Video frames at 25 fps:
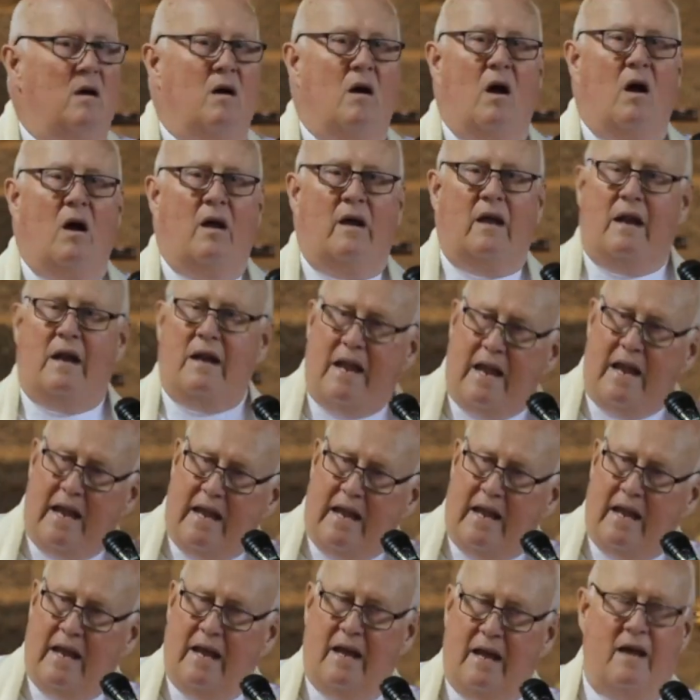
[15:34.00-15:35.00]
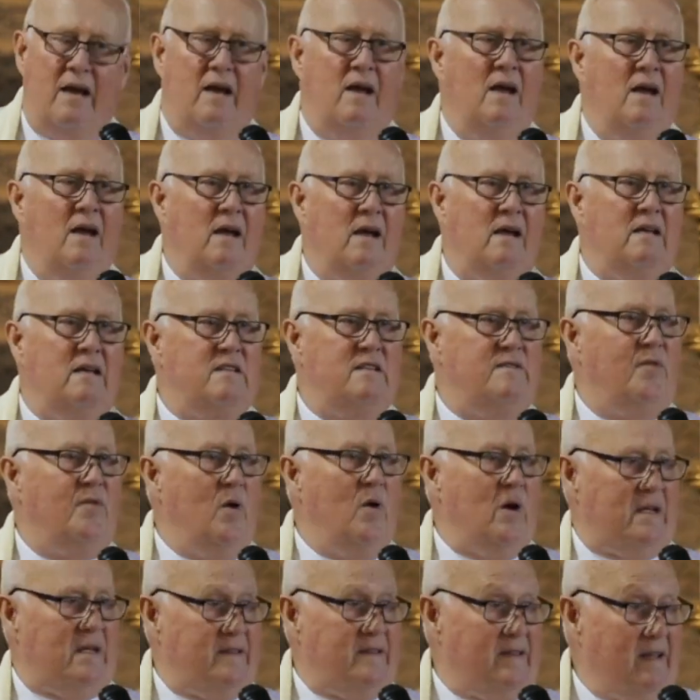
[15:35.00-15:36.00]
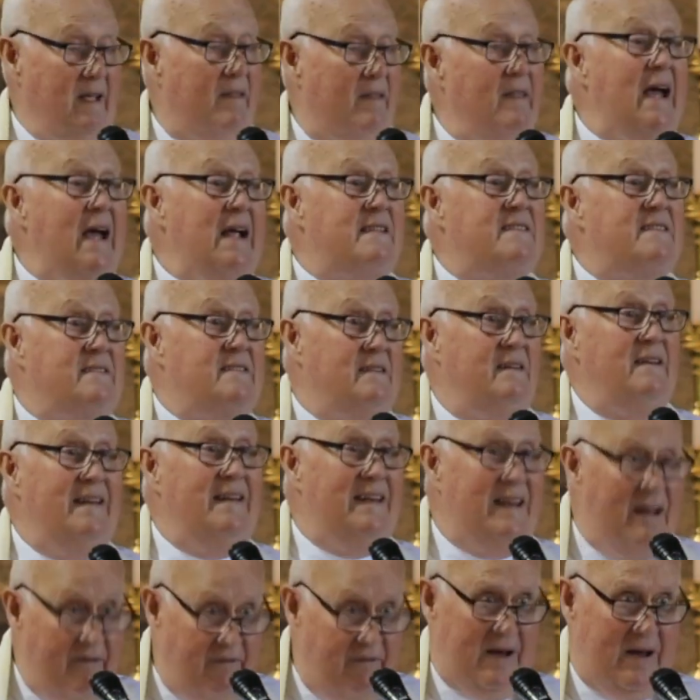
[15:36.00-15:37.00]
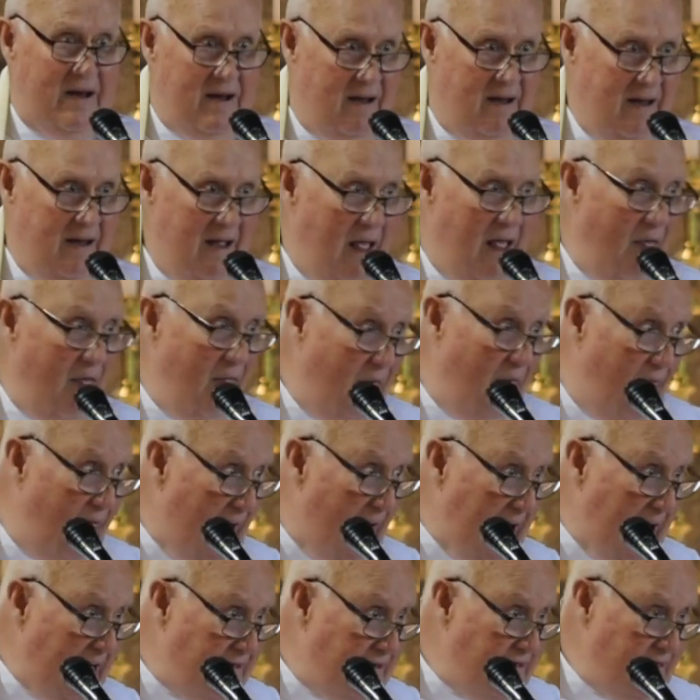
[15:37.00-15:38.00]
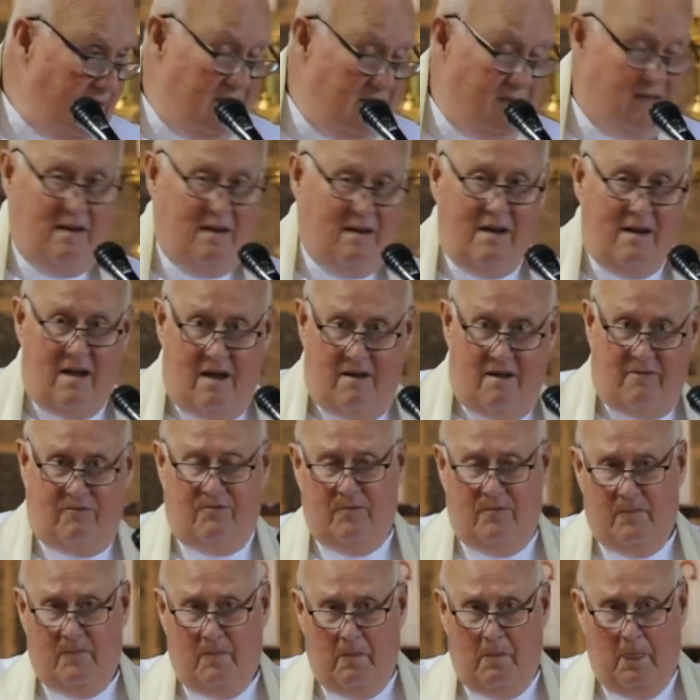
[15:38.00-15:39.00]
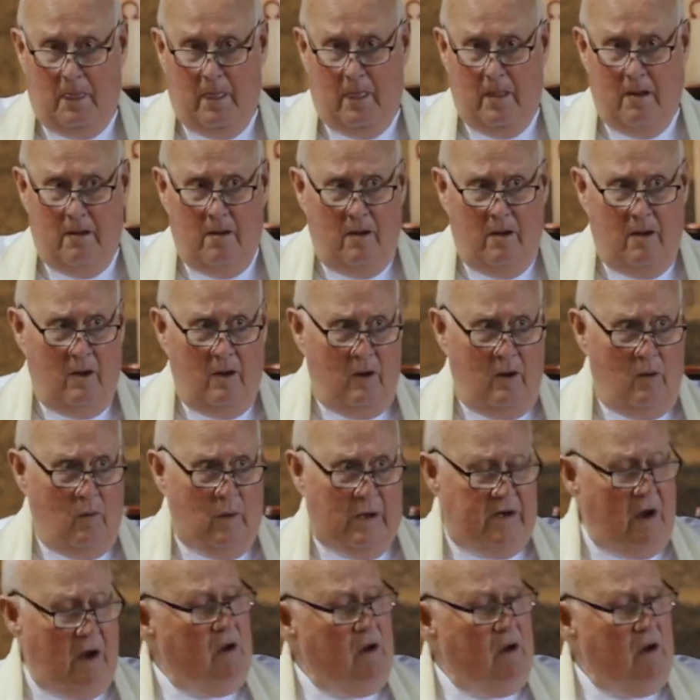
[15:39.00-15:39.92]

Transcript: can hear his voice. That's living. That is life. We don't